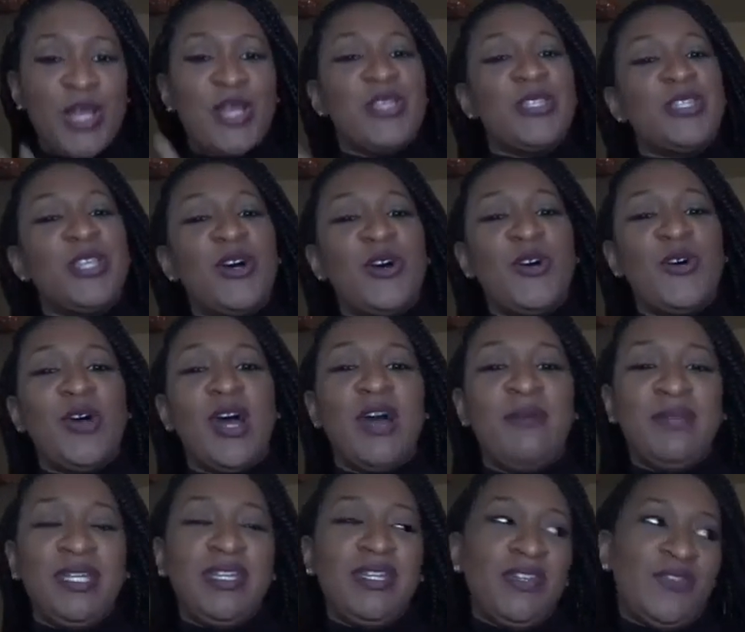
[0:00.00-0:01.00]
So, I
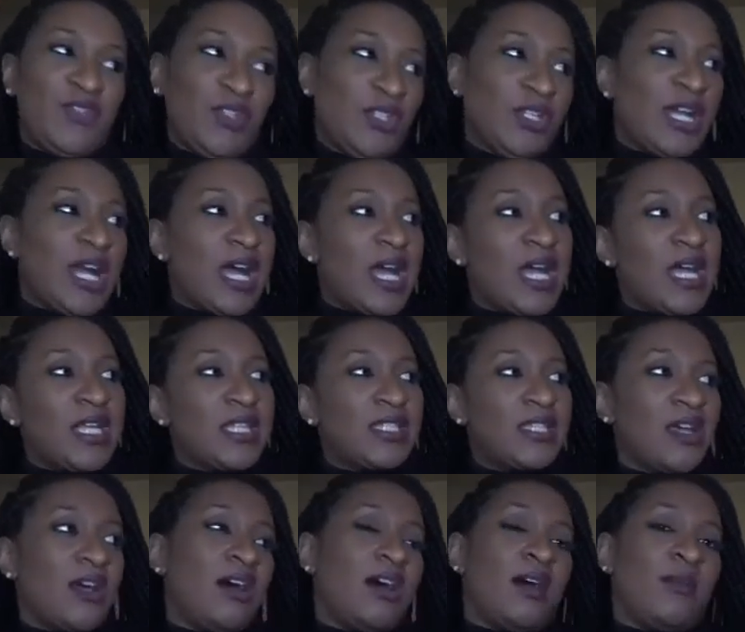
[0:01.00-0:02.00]
mean, if you guys
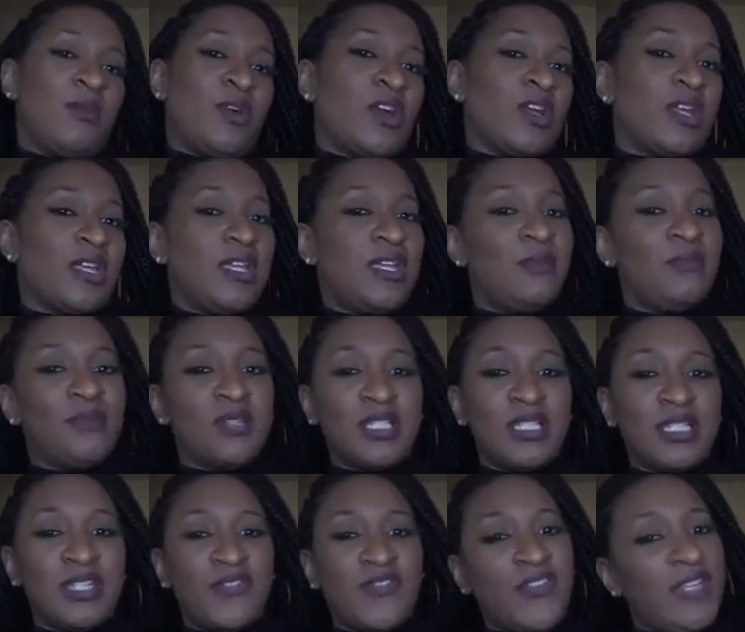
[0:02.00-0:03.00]
are in
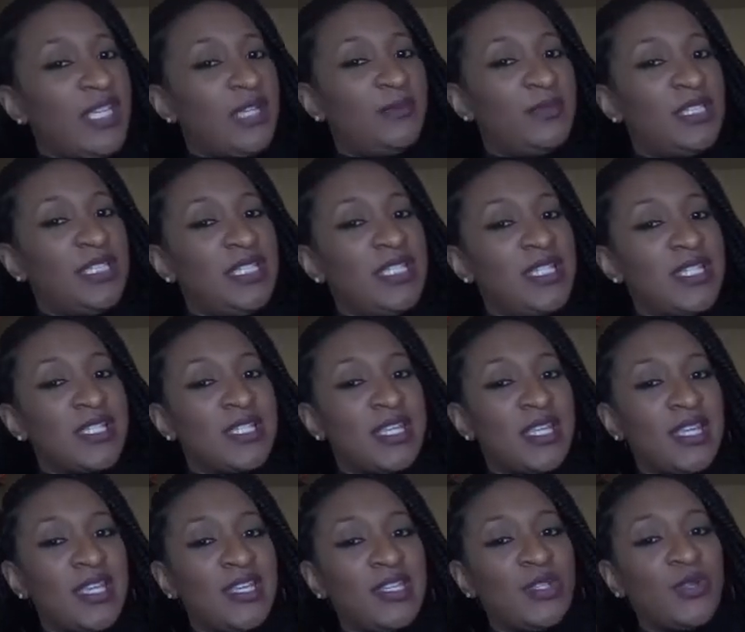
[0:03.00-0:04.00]
blended families
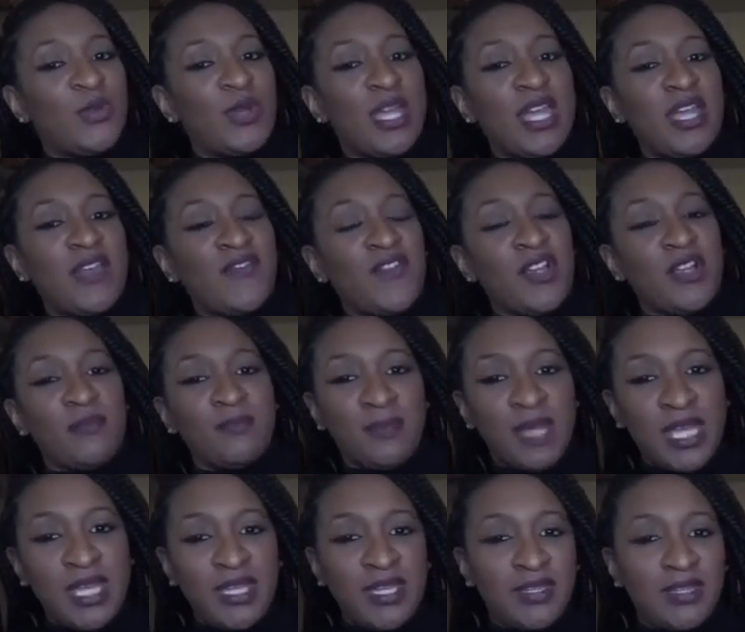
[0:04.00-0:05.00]
and you have your
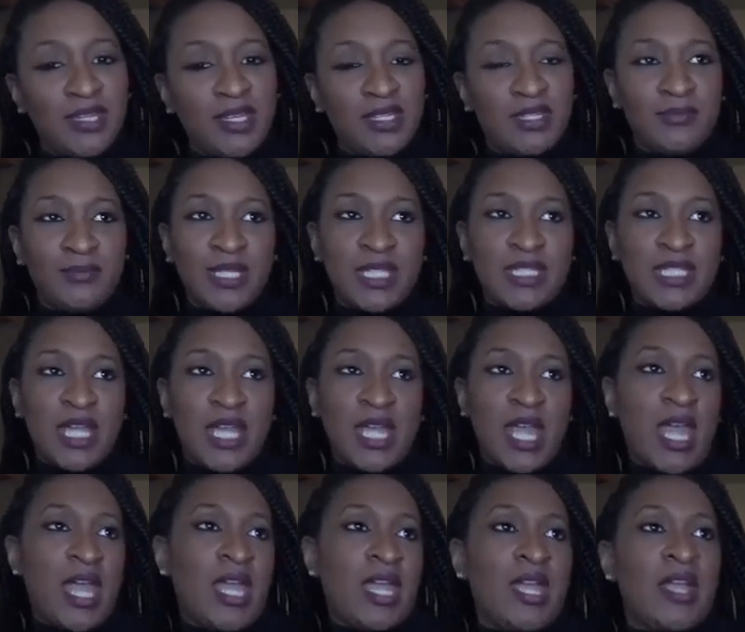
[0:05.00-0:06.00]
mate and you may say,
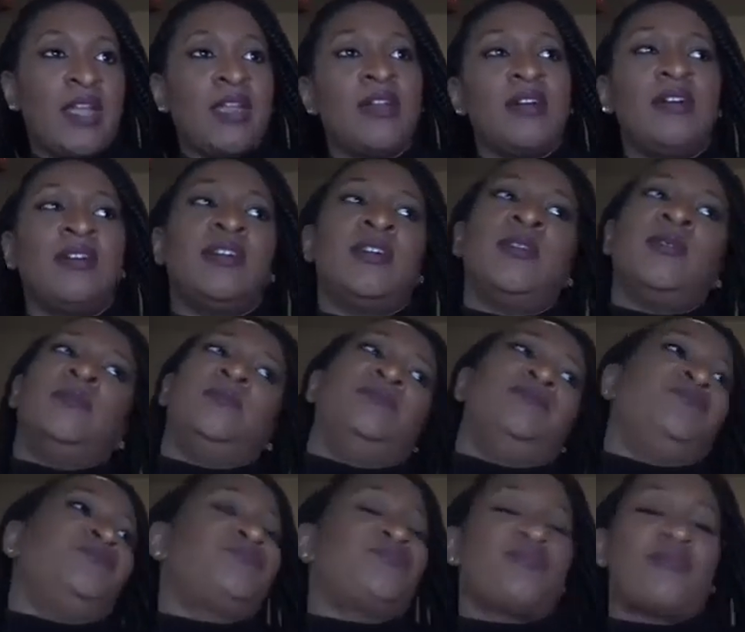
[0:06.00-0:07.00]
hey,
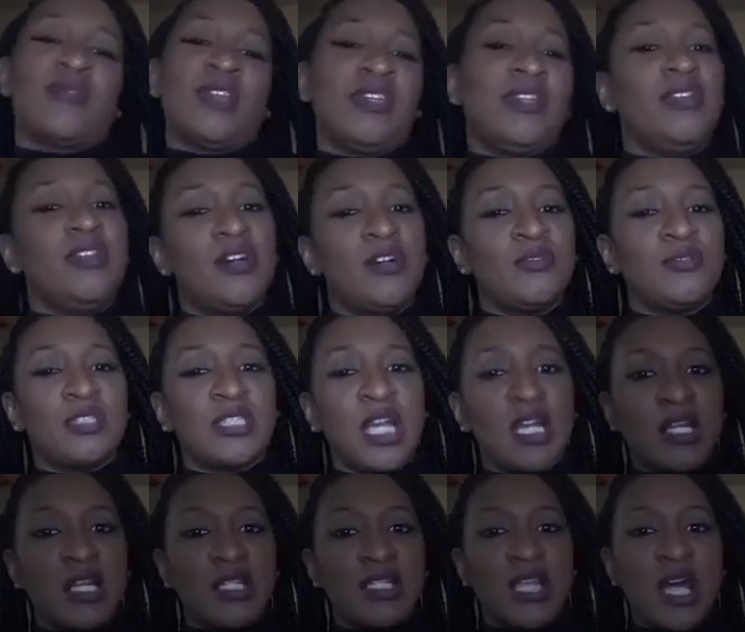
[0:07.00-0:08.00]

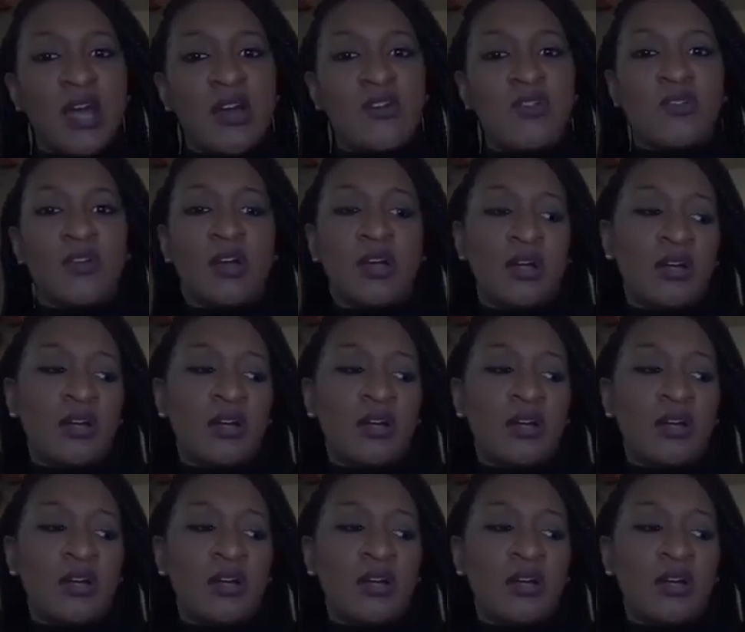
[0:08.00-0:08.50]
check us out.